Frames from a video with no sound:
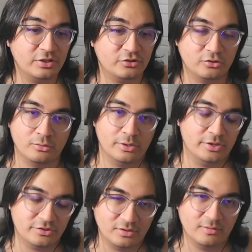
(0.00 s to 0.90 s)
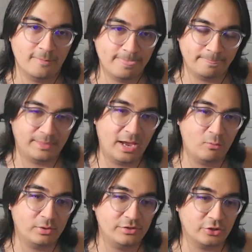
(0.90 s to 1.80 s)
Stories, that
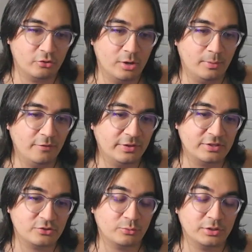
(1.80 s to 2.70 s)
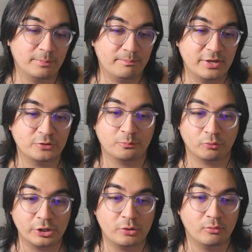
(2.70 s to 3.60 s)
one is incredible. I think this is one of the best
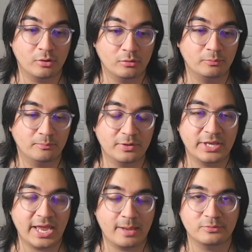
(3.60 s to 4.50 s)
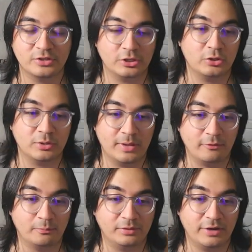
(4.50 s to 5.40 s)
prequel games that you can
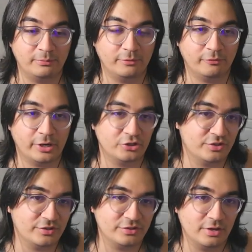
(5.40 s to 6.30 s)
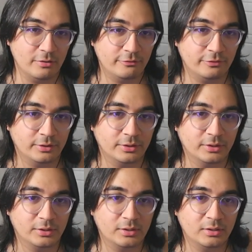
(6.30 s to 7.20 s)
ever play from the franchise itself.
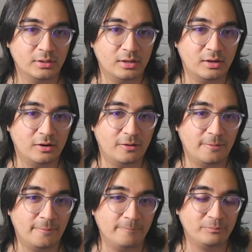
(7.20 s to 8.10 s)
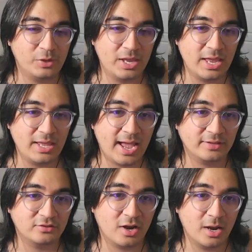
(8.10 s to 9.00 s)
Um,
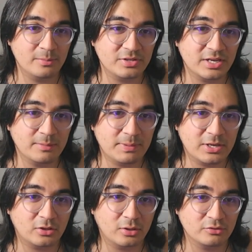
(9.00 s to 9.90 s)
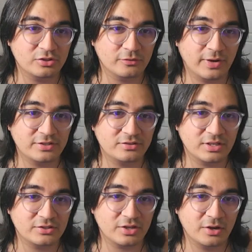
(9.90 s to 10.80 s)
at times it can be close to Vice
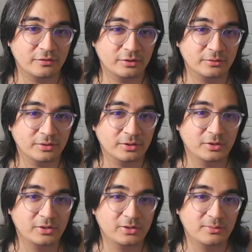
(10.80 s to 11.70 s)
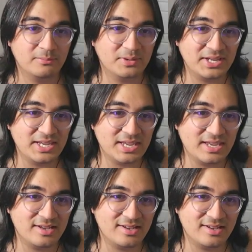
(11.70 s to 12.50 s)
City's cover, but yeah,